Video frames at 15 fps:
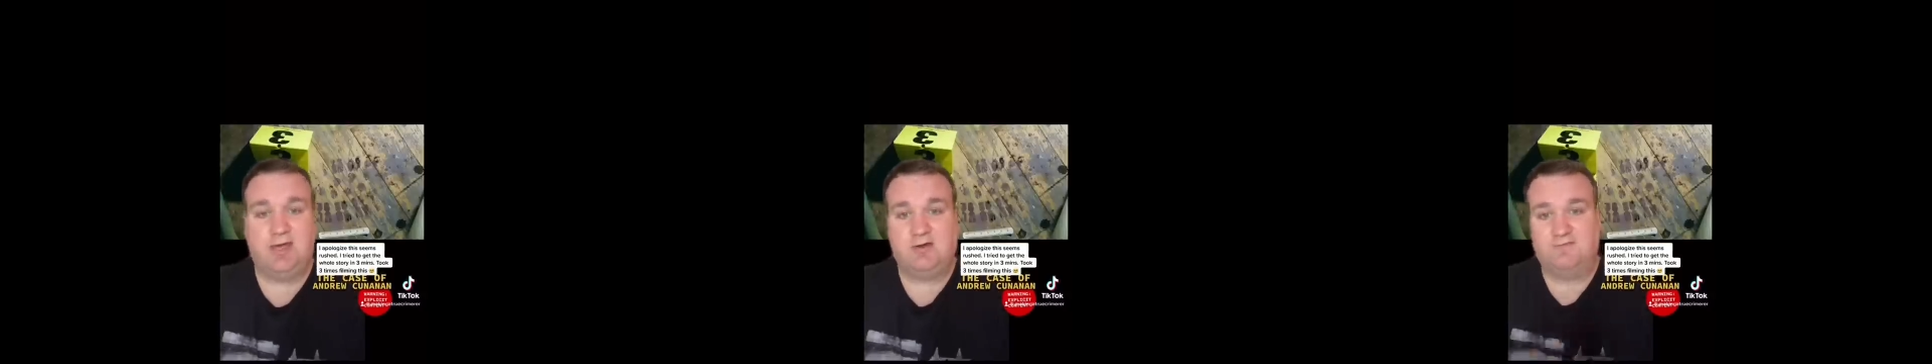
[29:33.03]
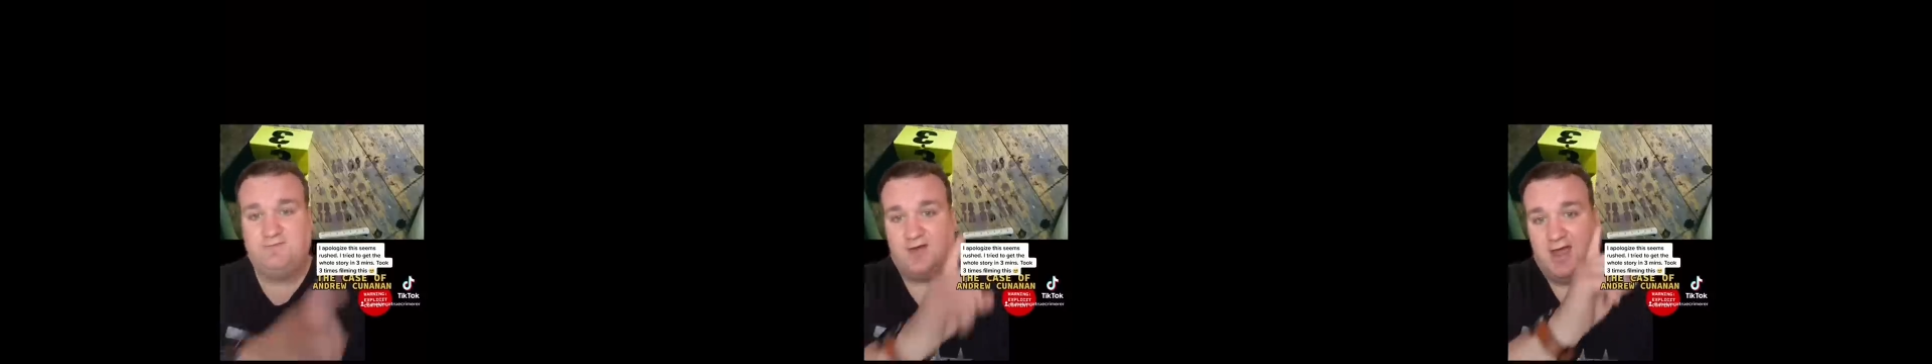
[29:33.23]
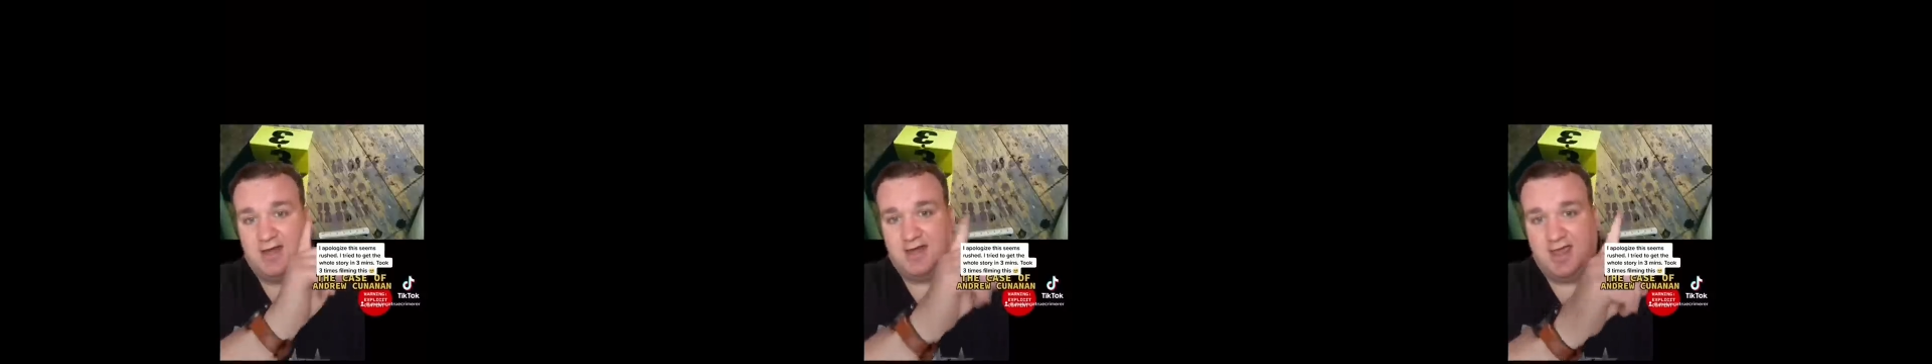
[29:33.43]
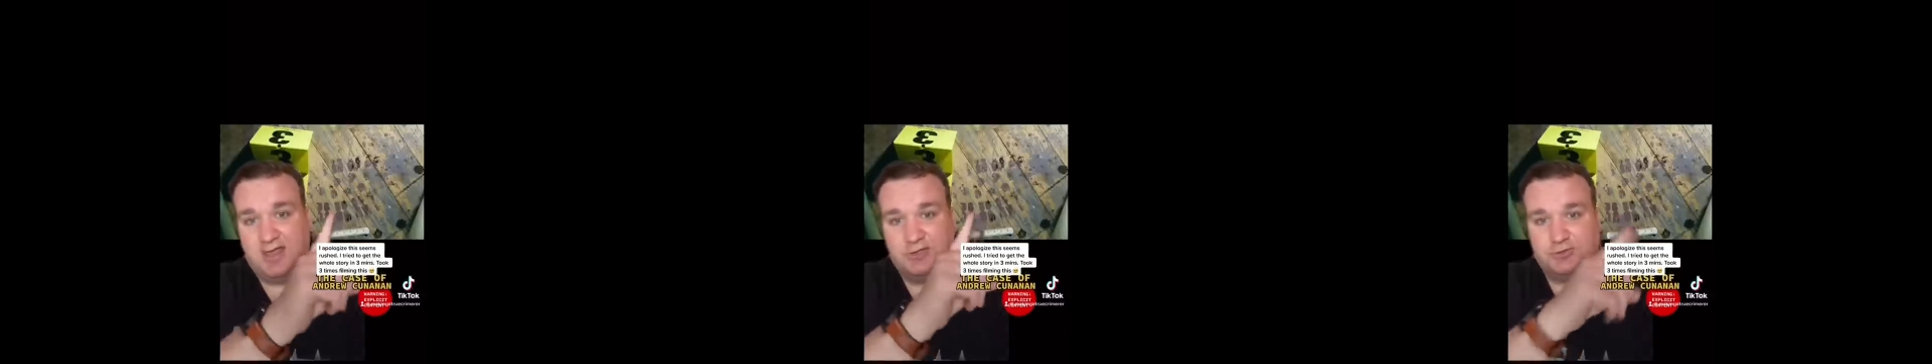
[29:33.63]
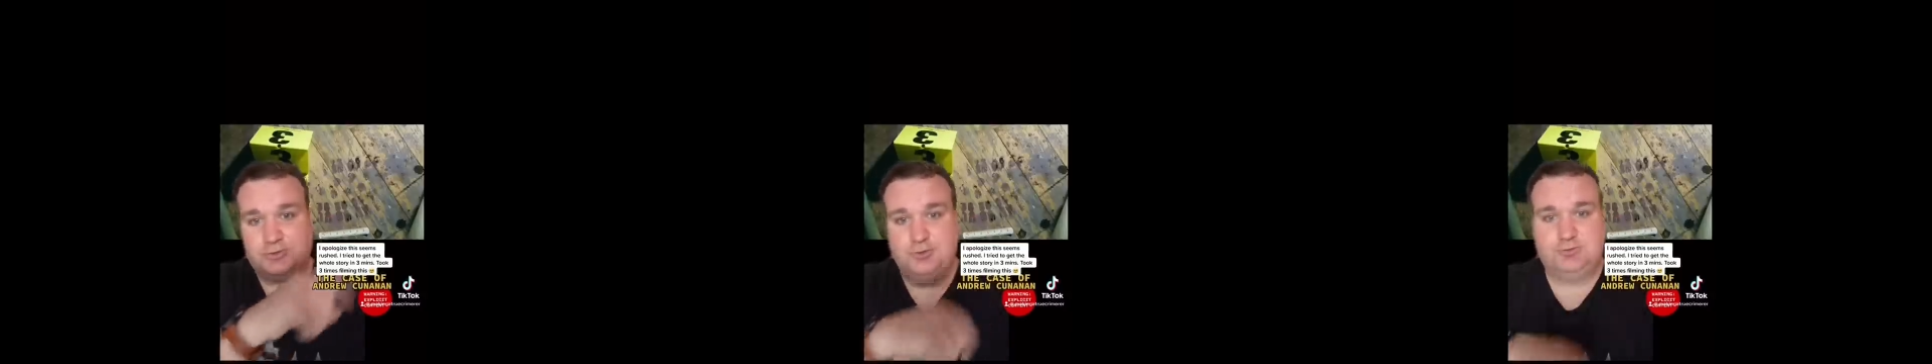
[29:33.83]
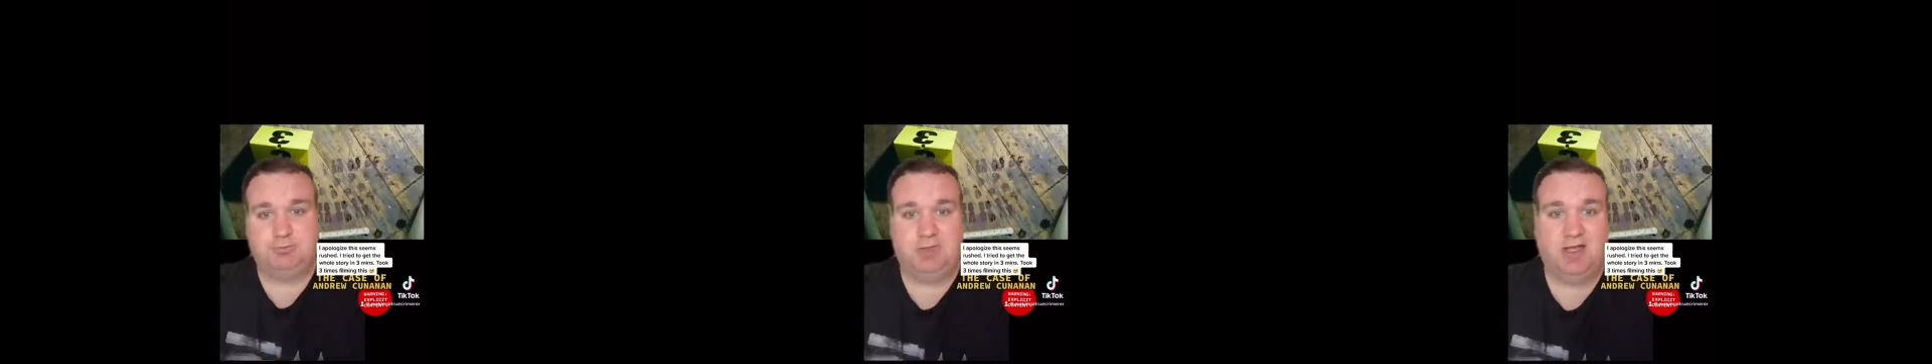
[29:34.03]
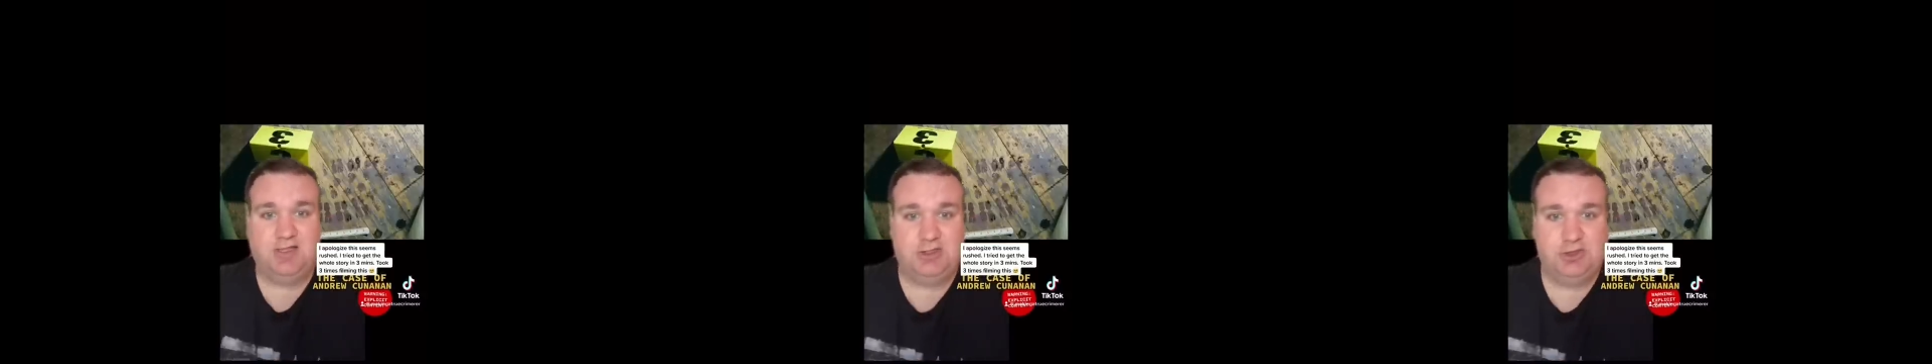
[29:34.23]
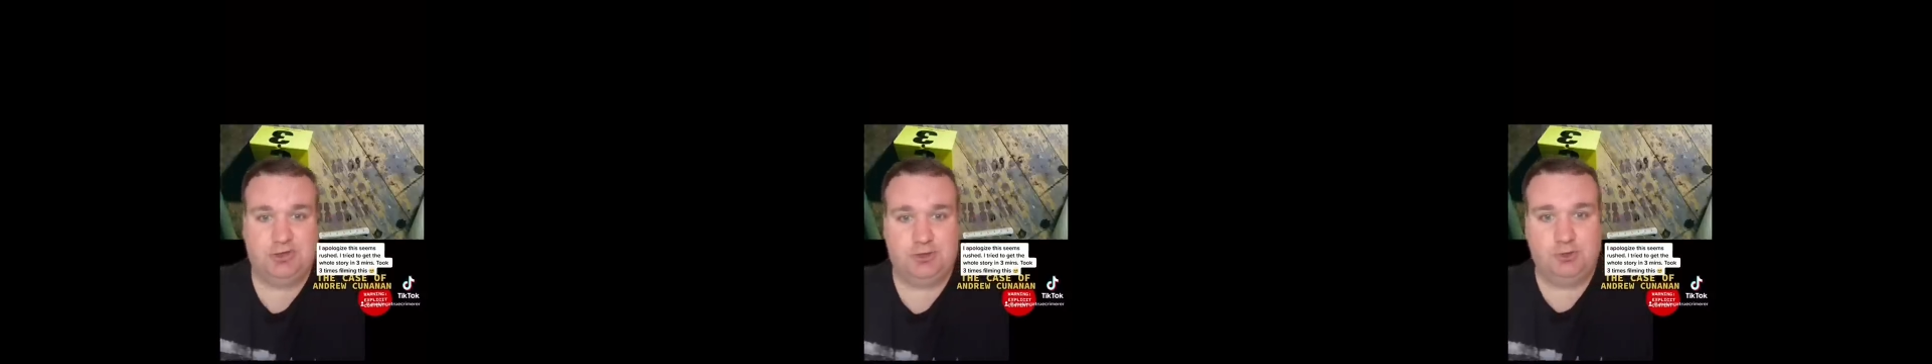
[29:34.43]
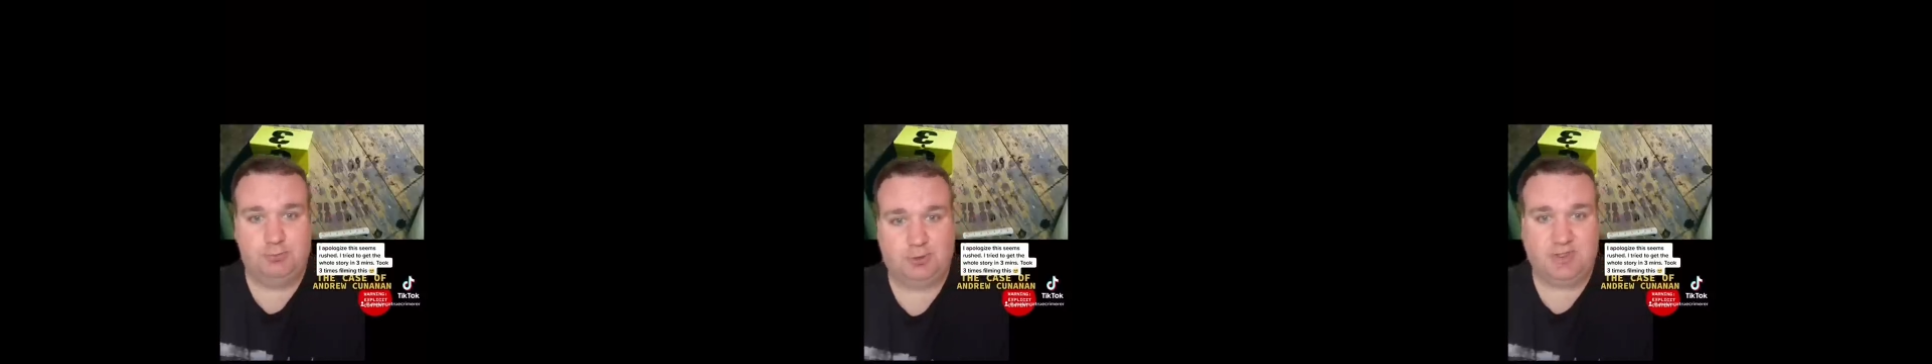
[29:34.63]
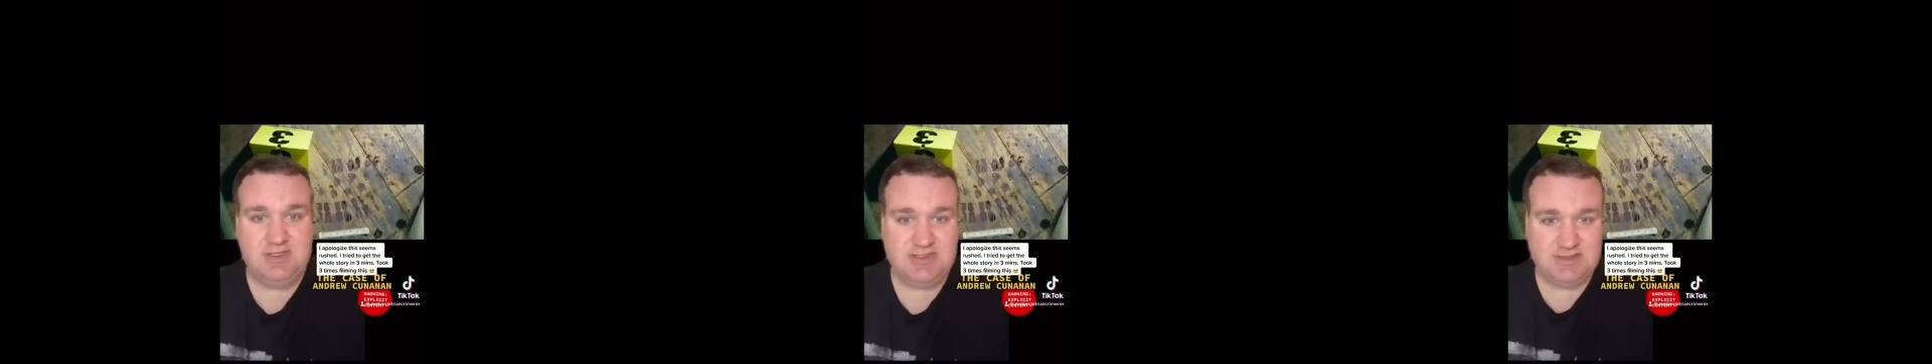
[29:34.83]
find Andrew's bloody shoe
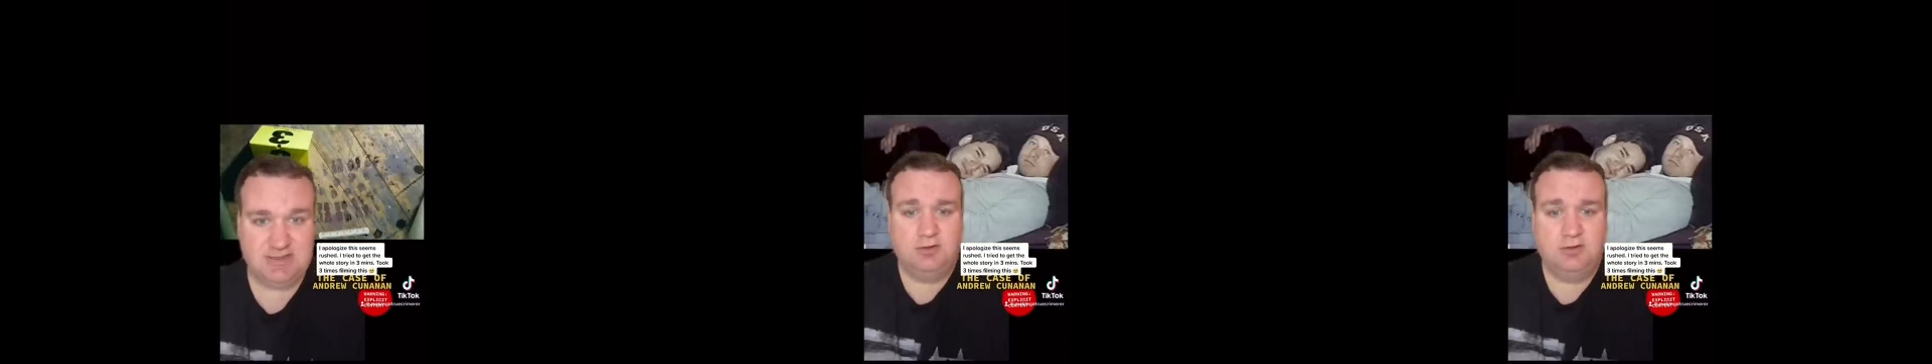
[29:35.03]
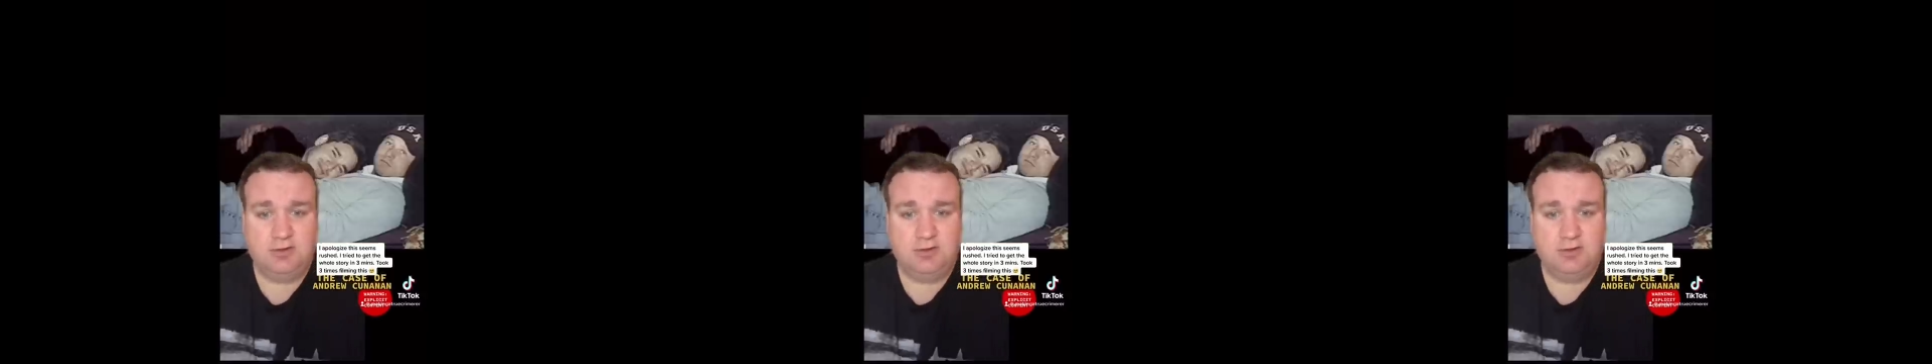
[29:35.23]
print.